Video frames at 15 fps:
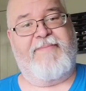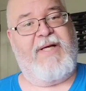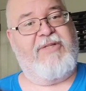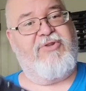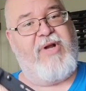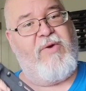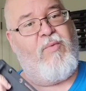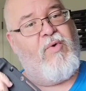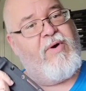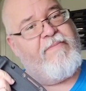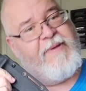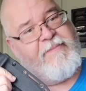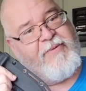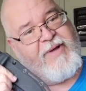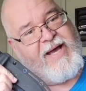I try to warn
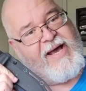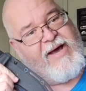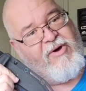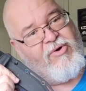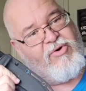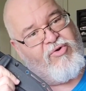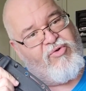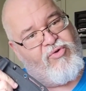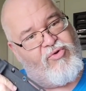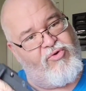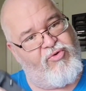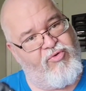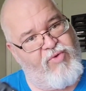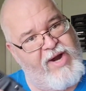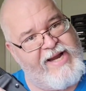people how
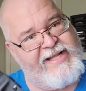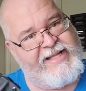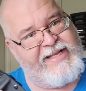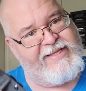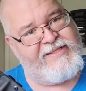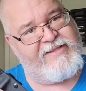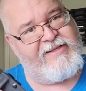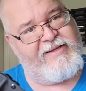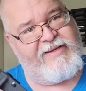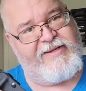great these